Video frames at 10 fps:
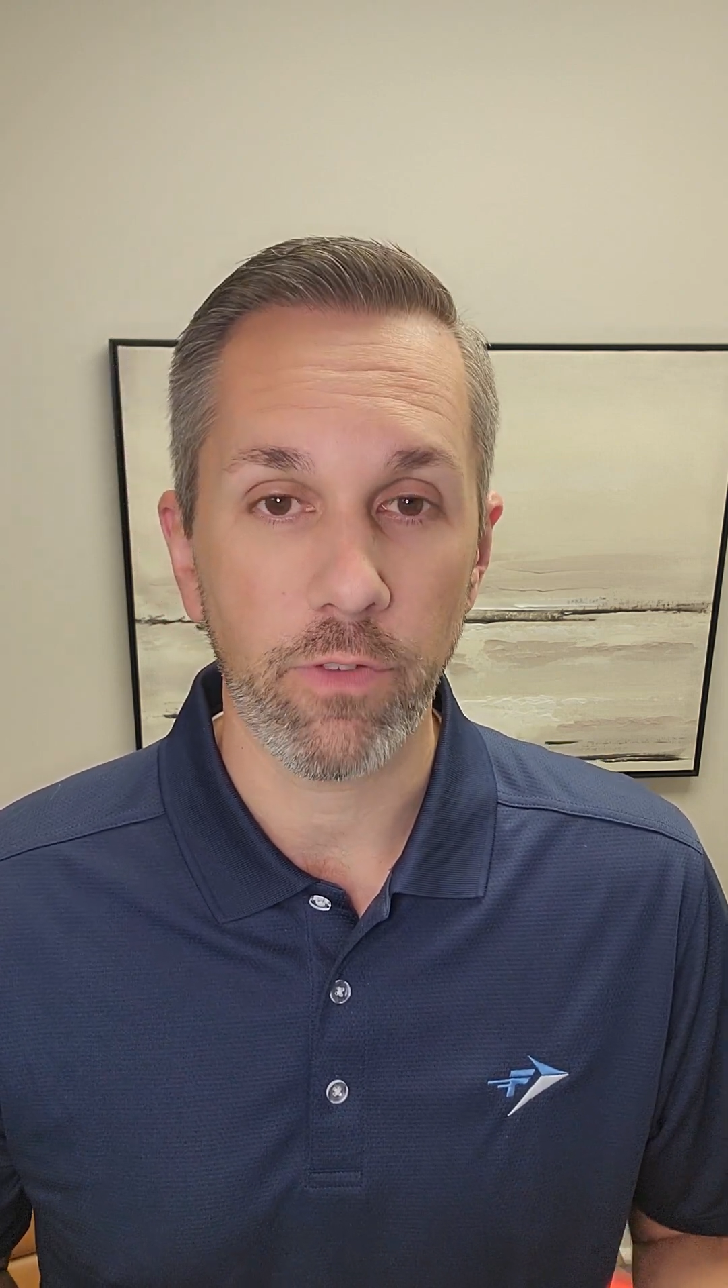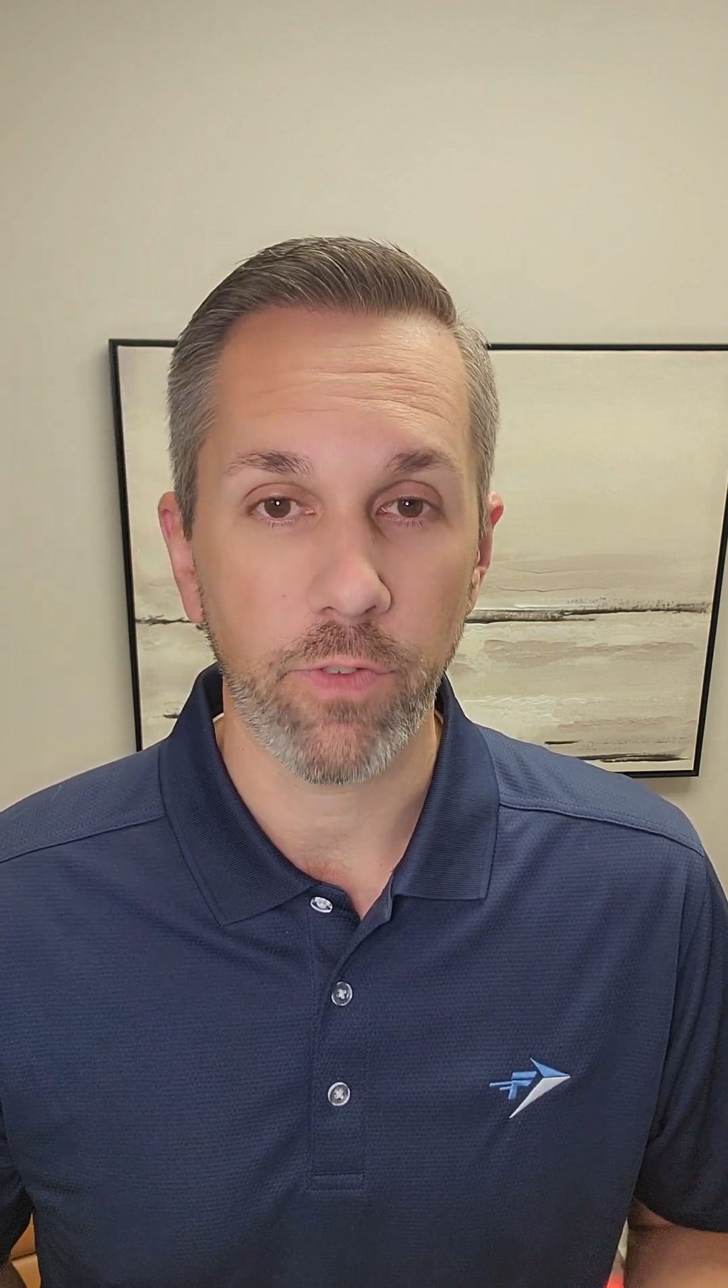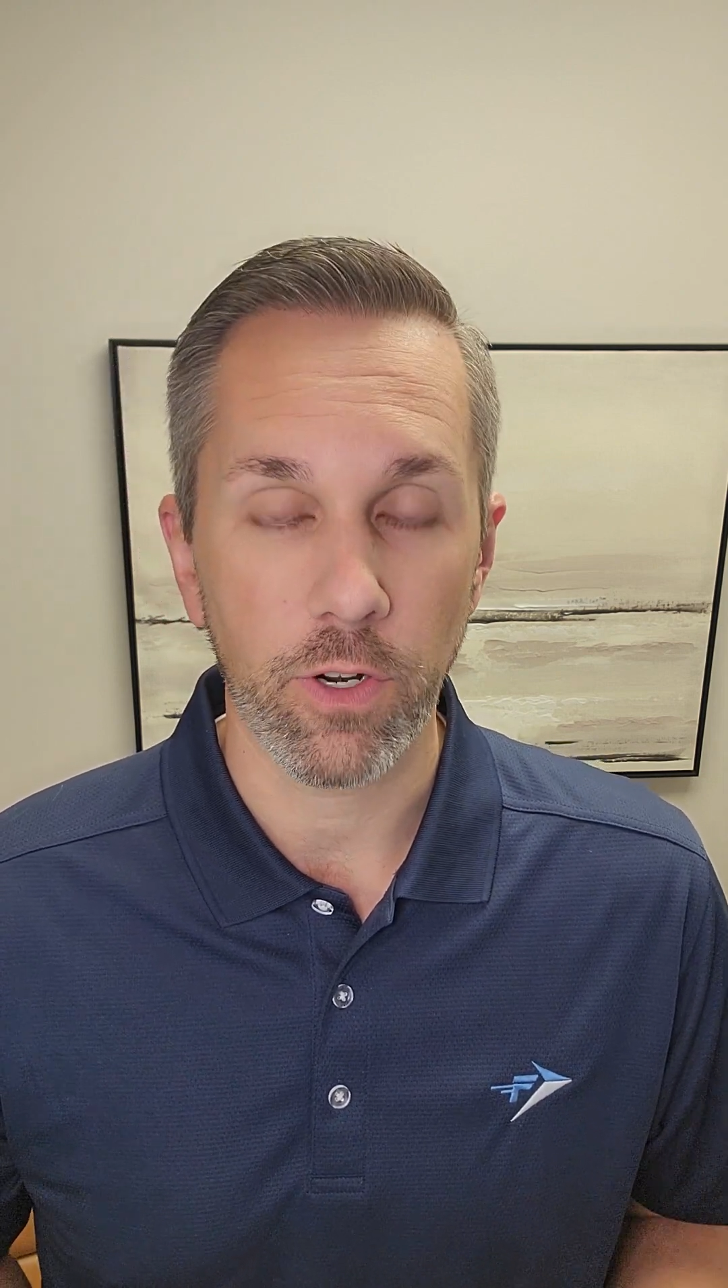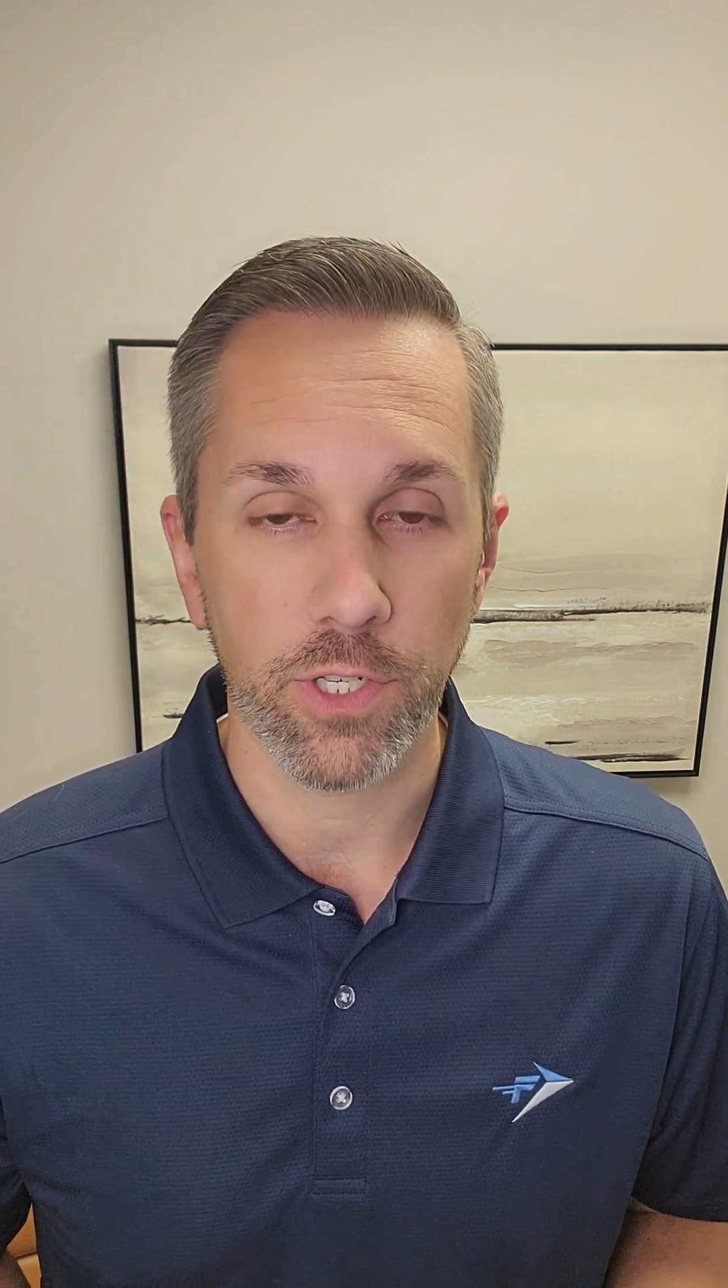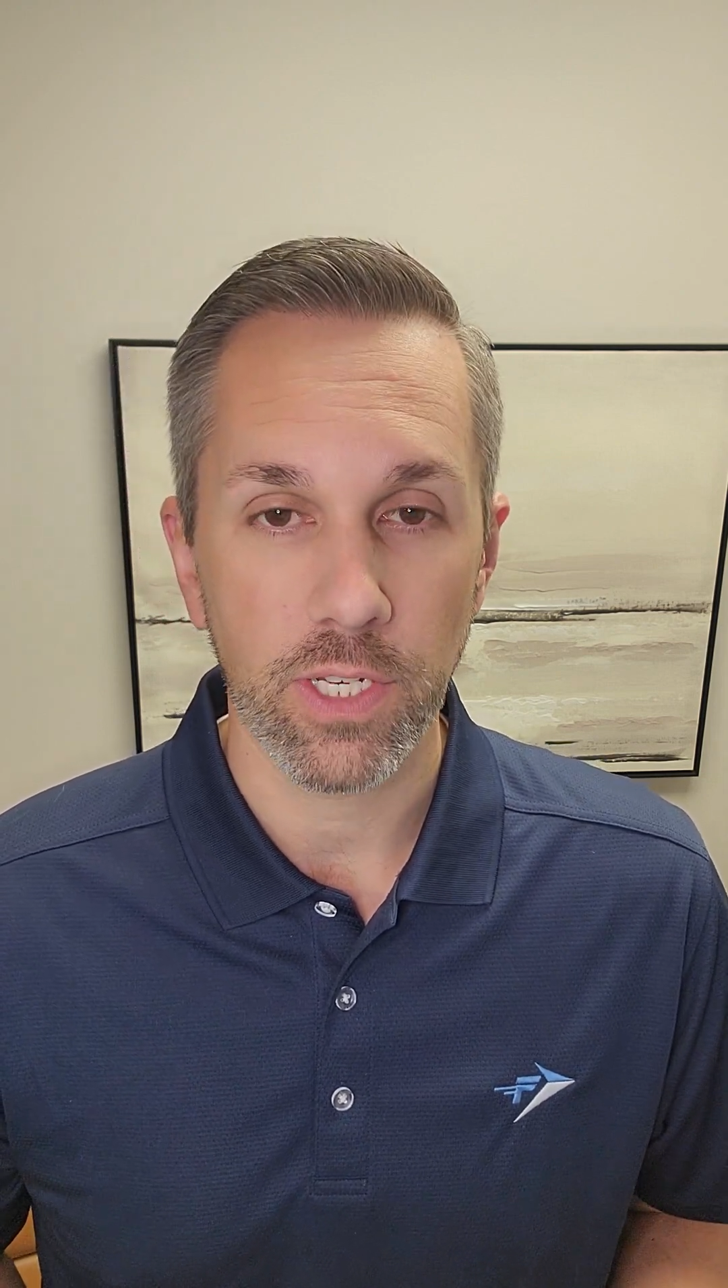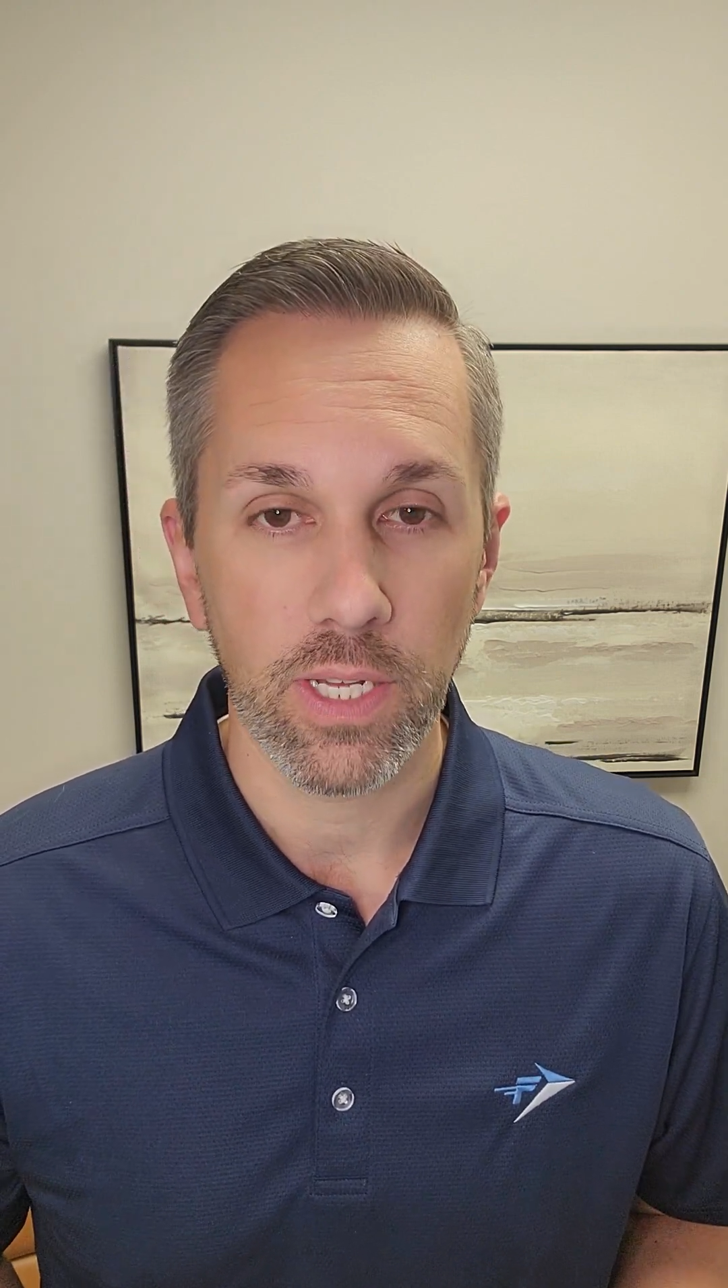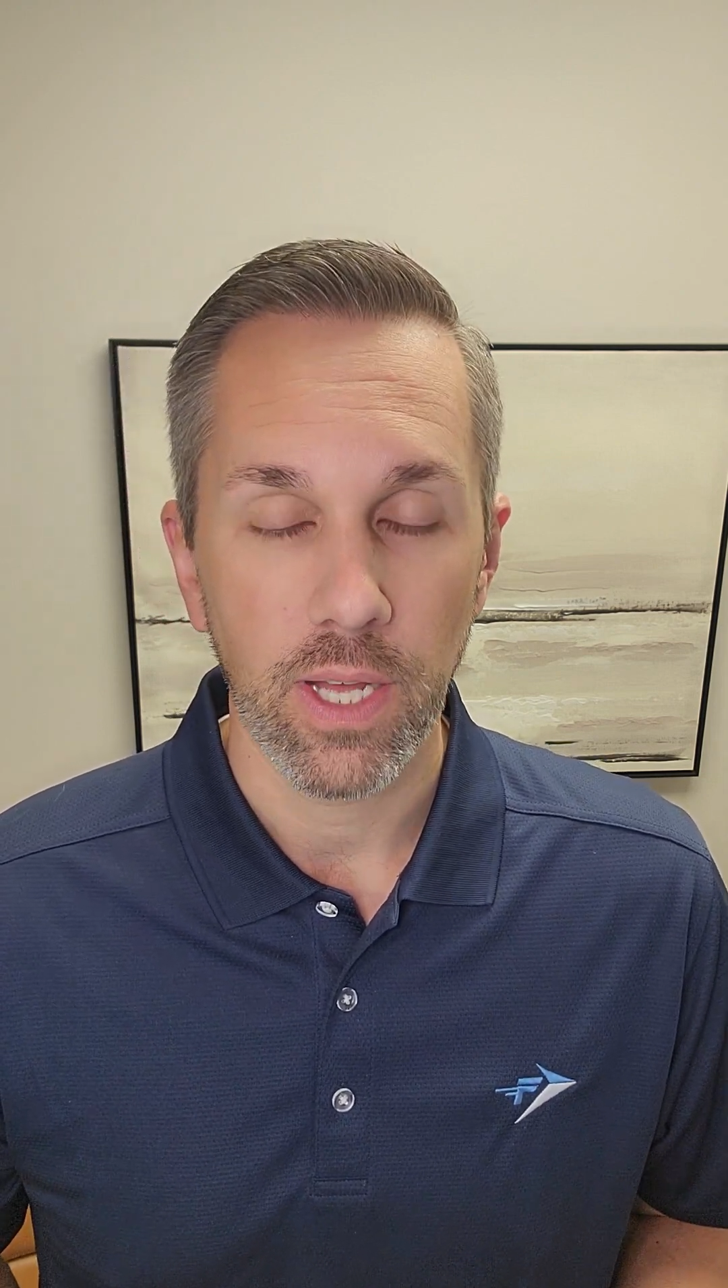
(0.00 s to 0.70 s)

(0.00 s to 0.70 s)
first